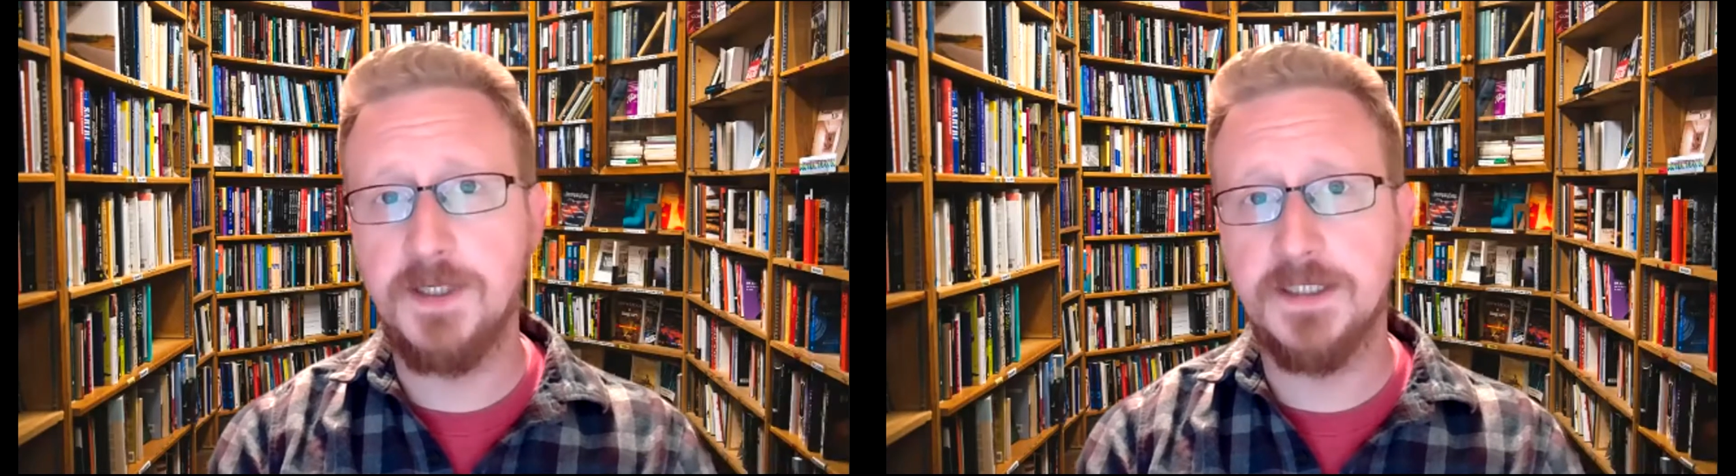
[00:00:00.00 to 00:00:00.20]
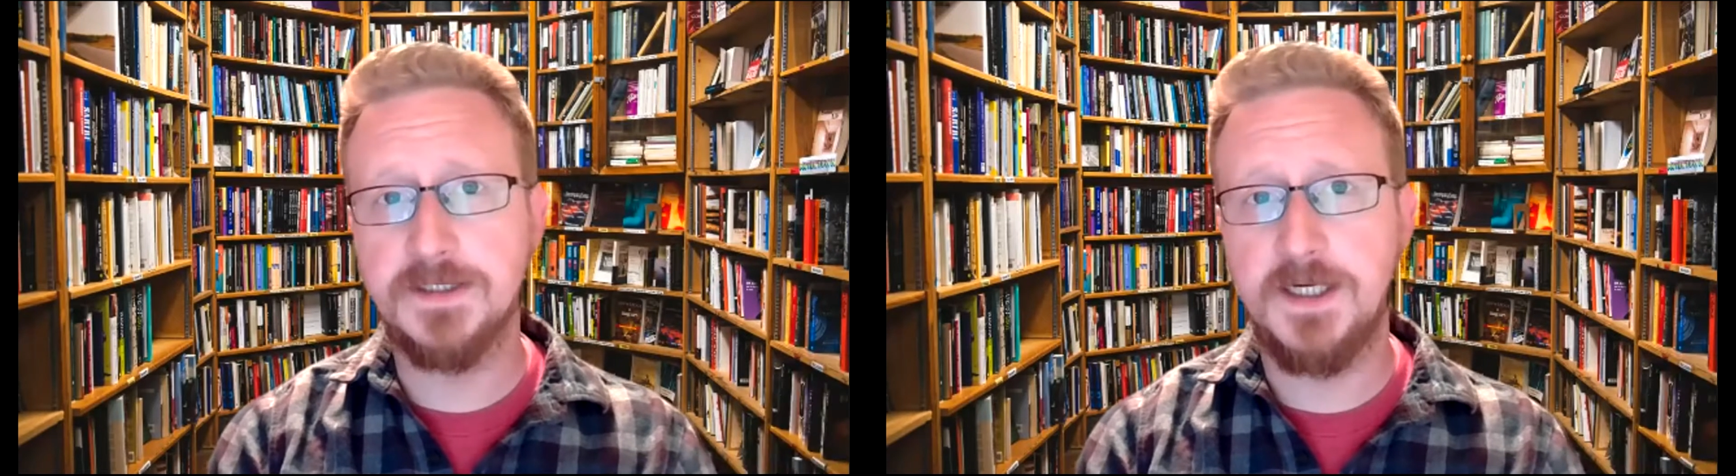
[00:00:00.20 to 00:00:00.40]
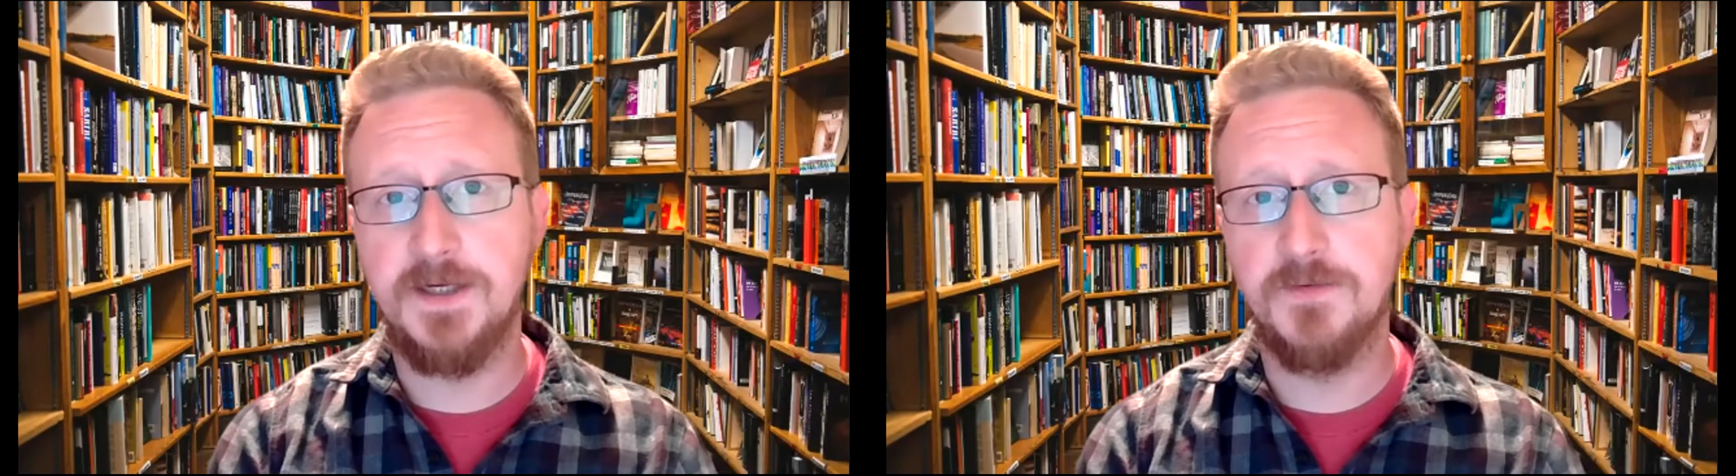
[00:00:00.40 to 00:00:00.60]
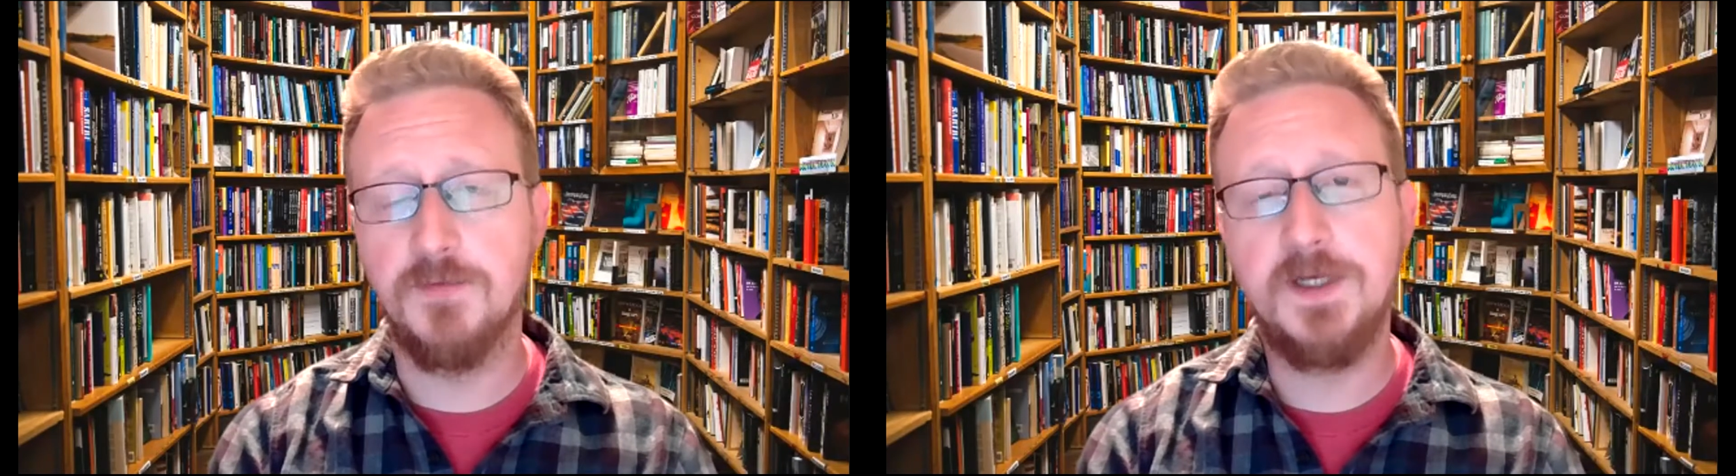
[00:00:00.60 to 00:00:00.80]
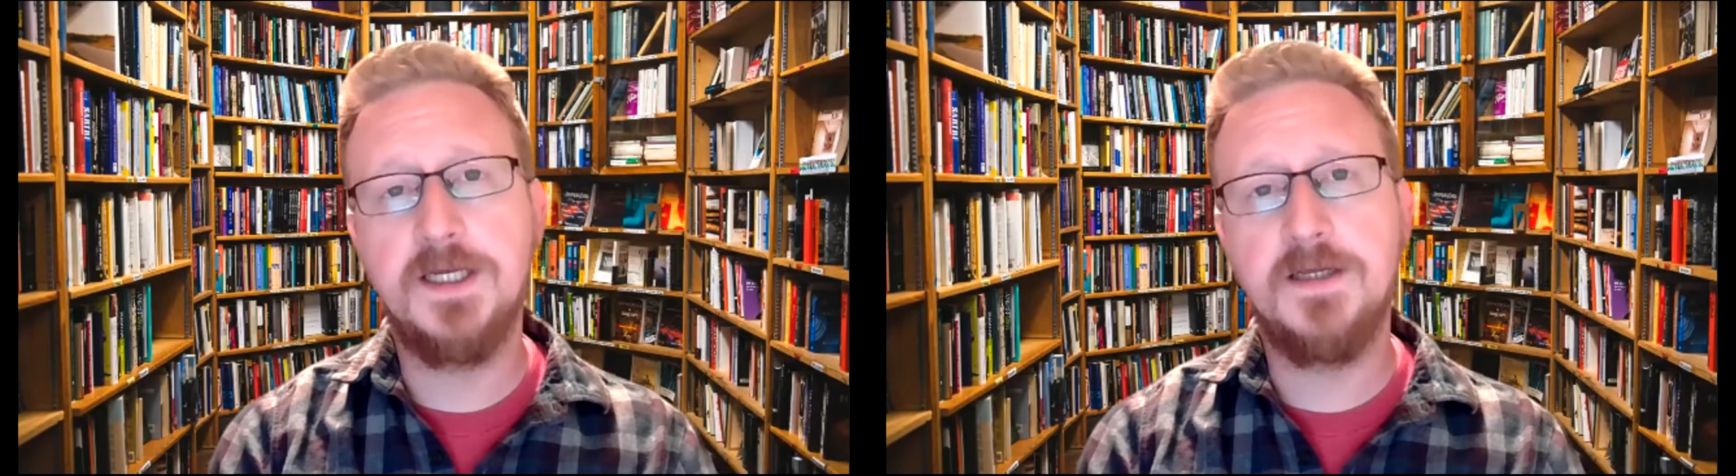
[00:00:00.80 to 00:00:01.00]
assigned
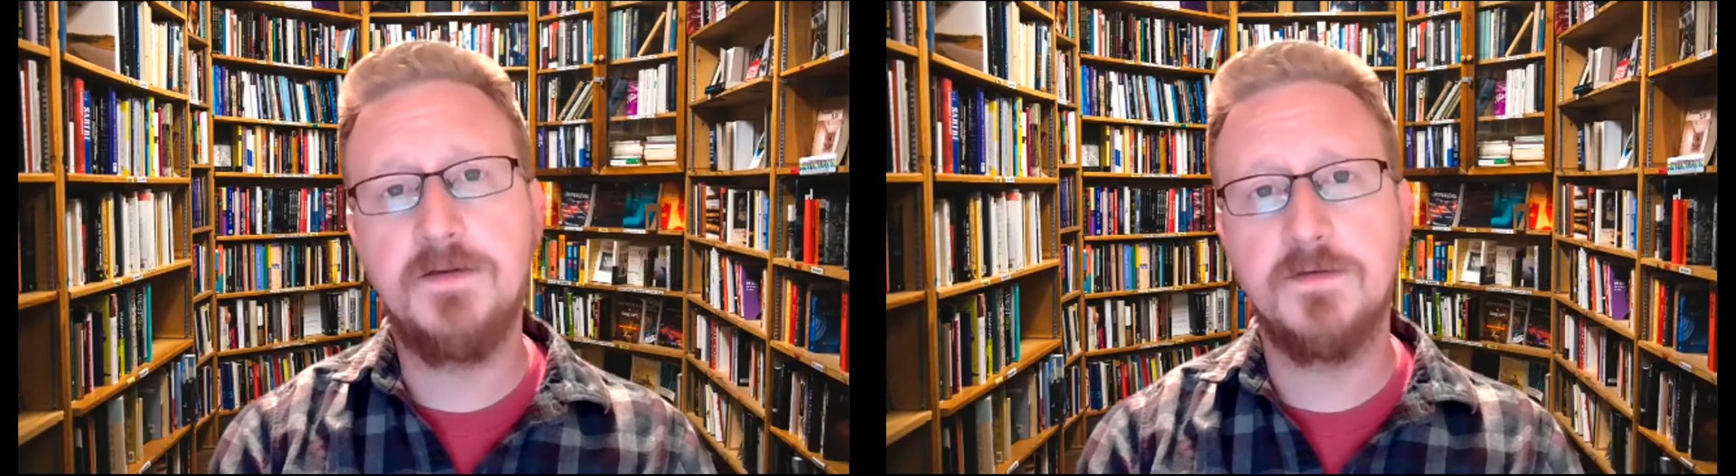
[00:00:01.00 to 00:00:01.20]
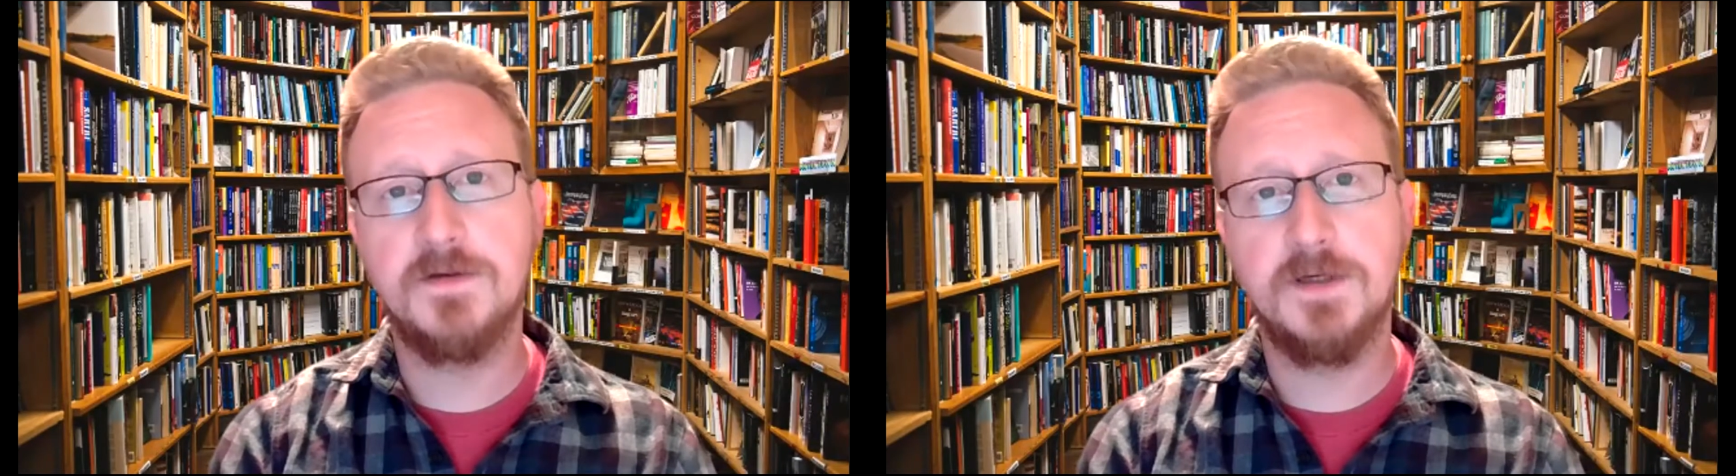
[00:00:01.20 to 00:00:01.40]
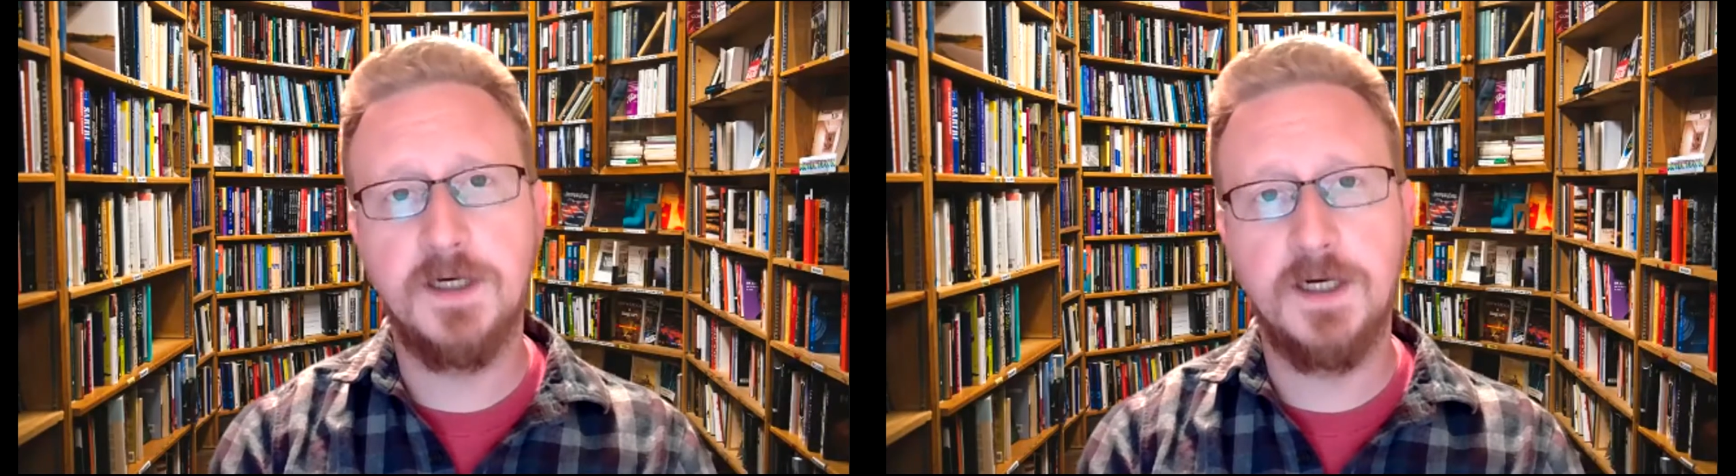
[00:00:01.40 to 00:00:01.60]
readings